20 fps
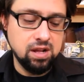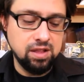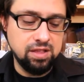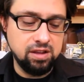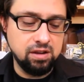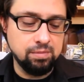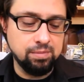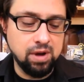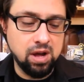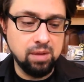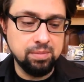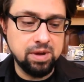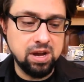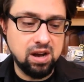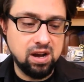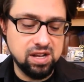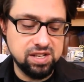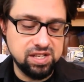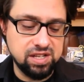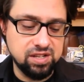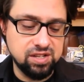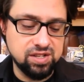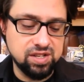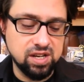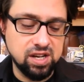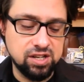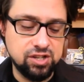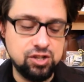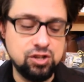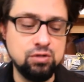The embalm cost is
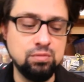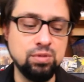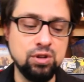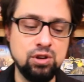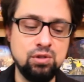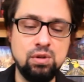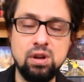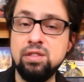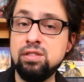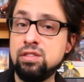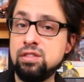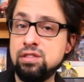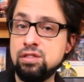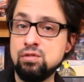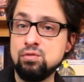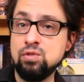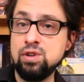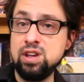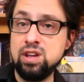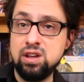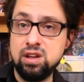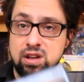2 blue and 3